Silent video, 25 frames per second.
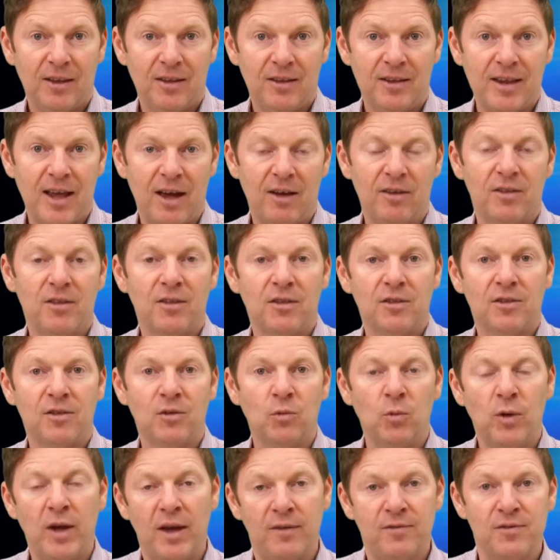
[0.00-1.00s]
Now,
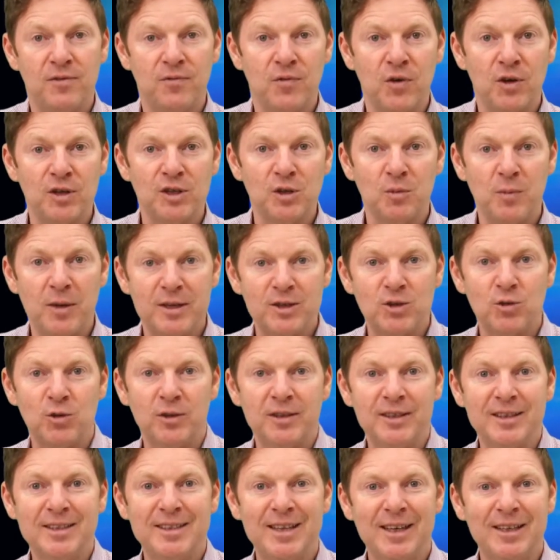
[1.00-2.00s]
we have the first semester
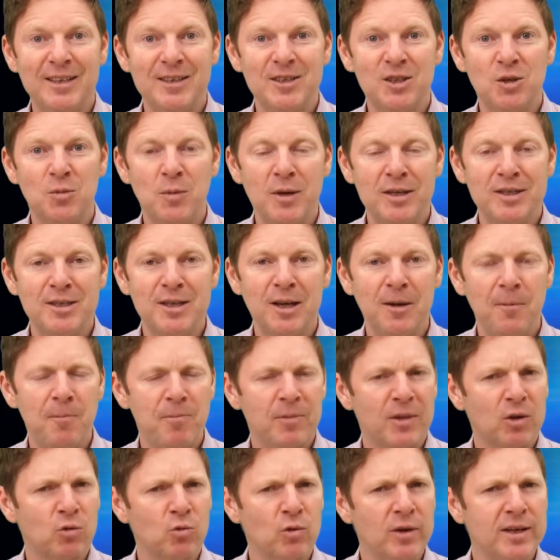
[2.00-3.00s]
and the second semester,
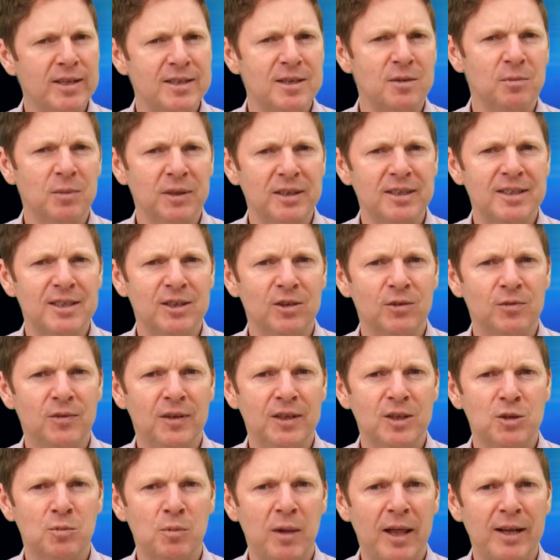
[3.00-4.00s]
reasonably
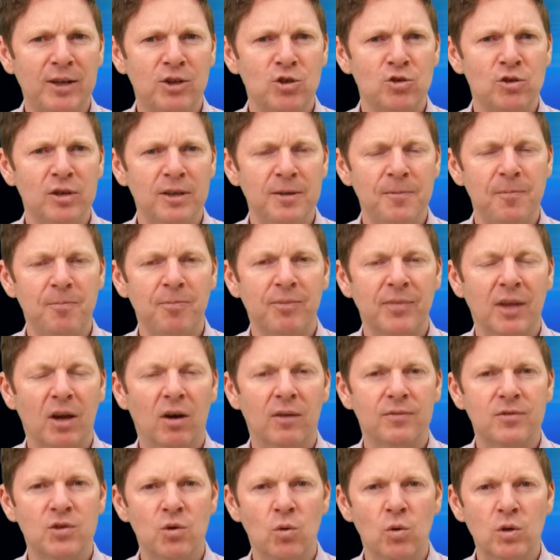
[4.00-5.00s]
self-explanatory.
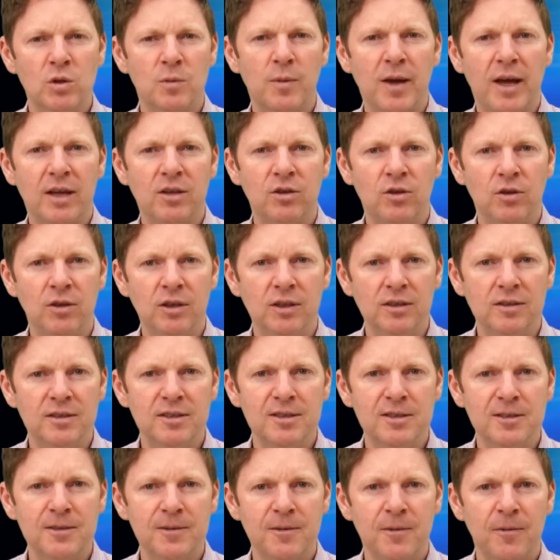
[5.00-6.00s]
I've talked about
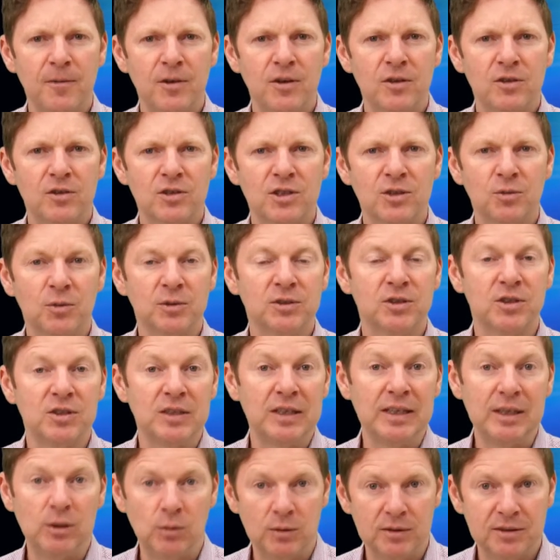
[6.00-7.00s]
units, so what's a
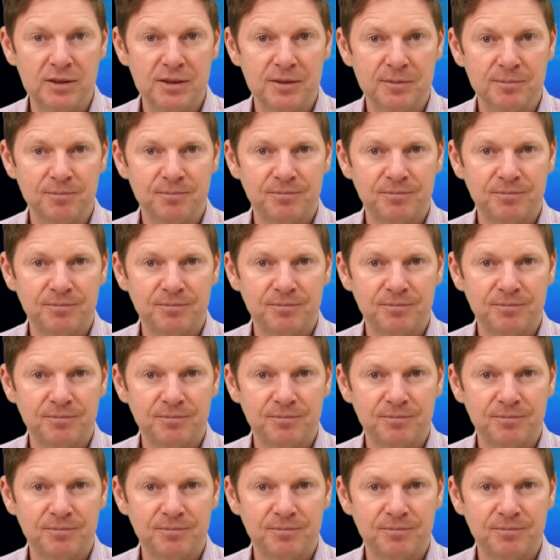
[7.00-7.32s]
sequence?